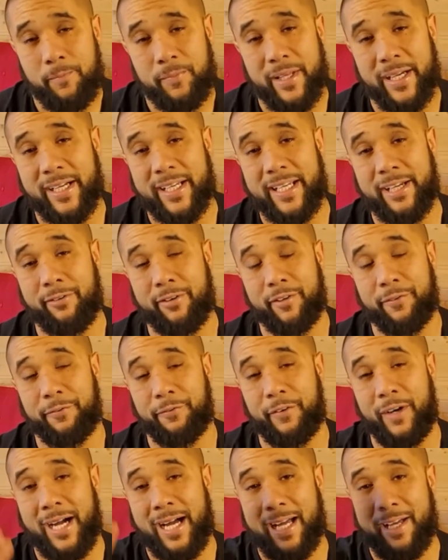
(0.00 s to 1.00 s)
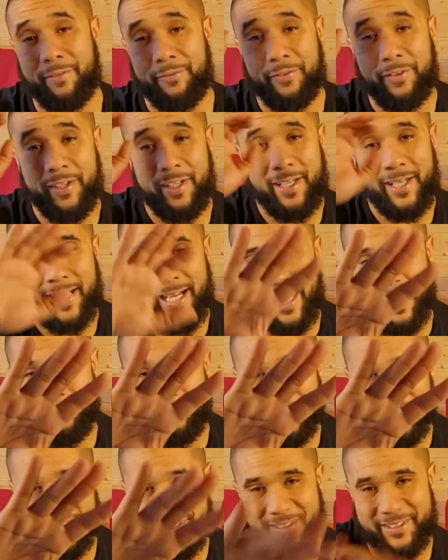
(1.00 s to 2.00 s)
Now here are the 5
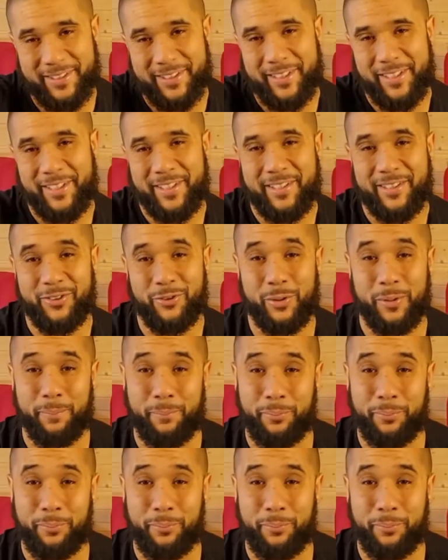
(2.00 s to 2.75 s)
habits to